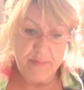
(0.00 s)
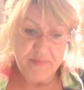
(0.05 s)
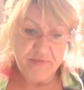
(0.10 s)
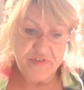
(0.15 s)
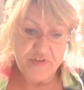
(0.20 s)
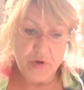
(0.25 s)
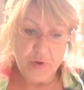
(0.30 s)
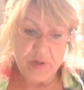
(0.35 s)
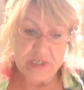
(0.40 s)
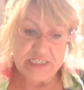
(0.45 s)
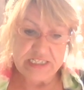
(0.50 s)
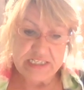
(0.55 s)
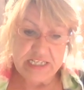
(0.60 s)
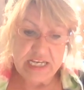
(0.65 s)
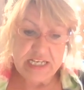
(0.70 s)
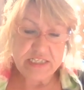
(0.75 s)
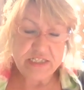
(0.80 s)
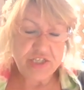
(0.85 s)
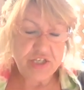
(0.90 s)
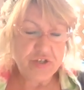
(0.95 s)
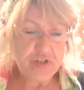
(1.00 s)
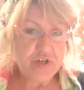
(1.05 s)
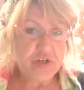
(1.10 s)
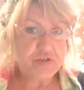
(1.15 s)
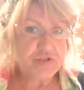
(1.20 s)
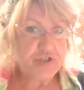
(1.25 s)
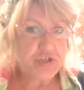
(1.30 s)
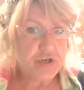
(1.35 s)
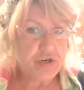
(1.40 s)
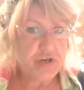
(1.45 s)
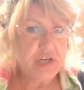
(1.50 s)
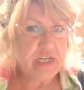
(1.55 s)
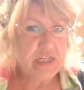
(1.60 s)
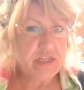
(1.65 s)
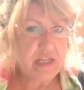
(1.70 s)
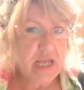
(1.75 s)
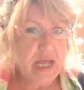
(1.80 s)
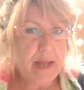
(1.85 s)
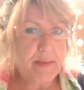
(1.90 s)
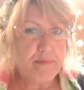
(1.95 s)
so it says, during
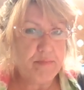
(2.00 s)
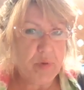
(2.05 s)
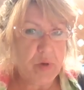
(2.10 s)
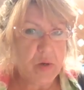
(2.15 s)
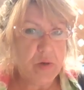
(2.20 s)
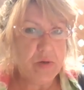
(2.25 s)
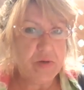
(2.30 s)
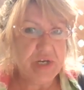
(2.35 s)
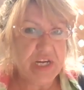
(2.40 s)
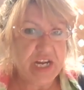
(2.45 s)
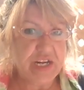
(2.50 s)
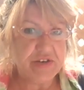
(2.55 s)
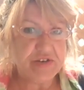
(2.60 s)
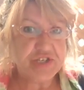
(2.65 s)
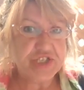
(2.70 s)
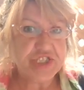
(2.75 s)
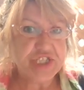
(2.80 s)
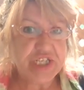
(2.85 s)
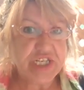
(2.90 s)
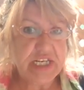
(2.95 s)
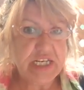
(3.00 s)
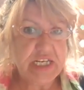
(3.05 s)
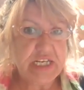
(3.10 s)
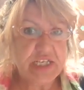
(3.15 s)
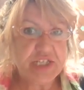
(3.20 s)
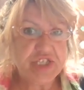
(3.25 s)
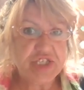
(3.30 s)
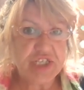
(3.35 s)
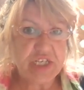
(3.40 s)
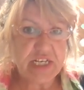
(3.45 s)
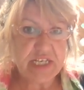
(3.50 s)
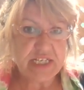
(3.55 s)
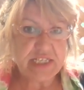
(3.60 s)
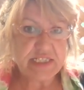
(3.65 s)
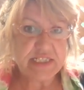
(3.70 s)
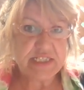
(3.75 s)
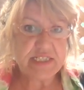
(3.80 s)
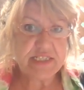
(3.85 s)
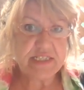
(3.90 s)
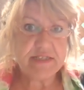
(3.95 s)
that moon energy,
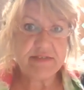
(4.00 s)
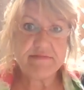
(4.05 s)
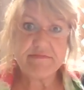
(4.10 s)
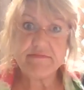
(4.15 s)
just